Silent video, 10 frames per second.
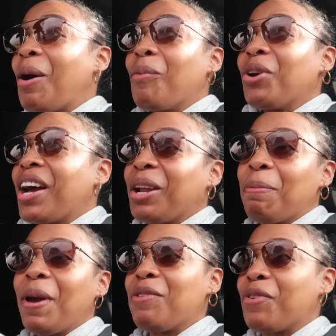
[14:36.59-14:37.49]
we're not gonna
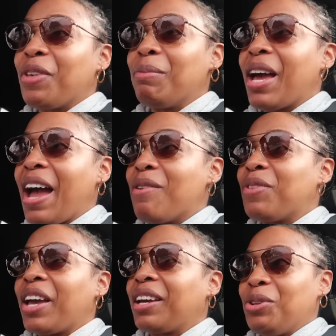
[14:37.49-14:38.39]
pay for them to have
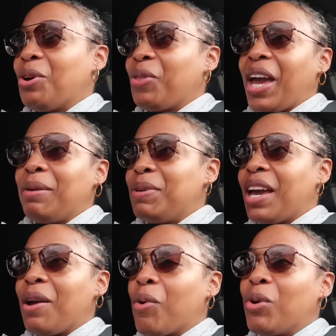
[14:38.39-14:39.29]
like, you know, the A B
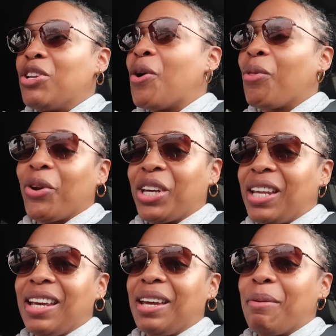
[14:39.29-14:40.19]
A when we know they're
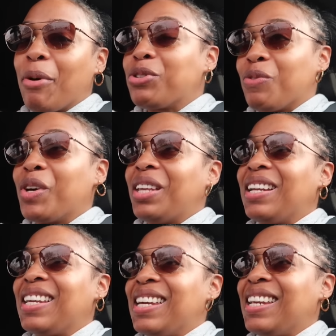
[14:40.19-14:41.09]
getting most of what they
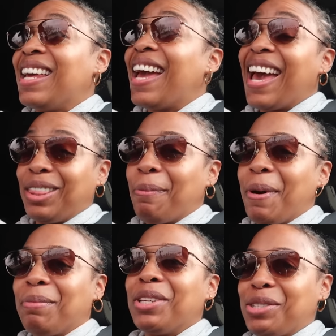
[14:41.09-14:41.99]
need at the
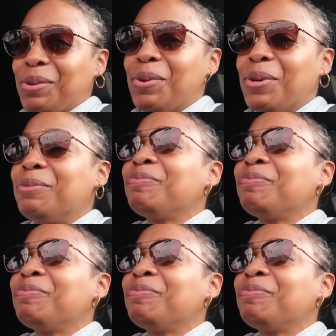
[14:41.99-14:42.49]
public school.